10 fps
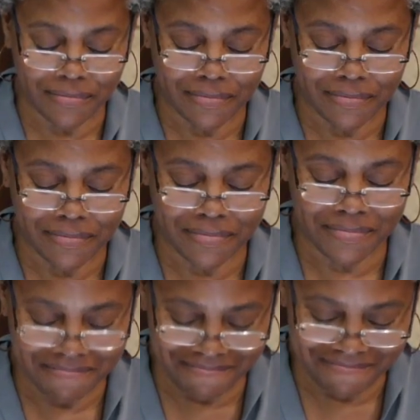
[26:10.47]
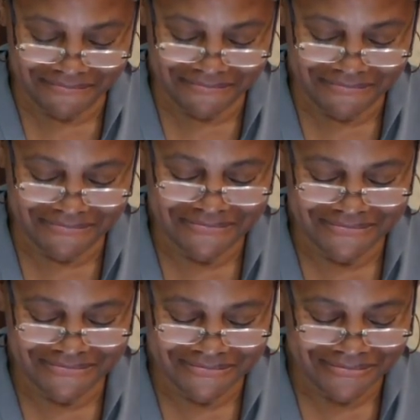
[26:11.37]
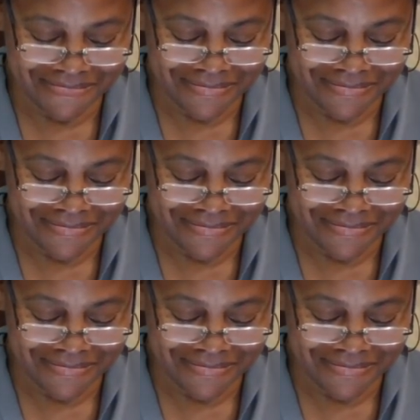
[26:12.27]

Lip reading: No one is speaking in this clip.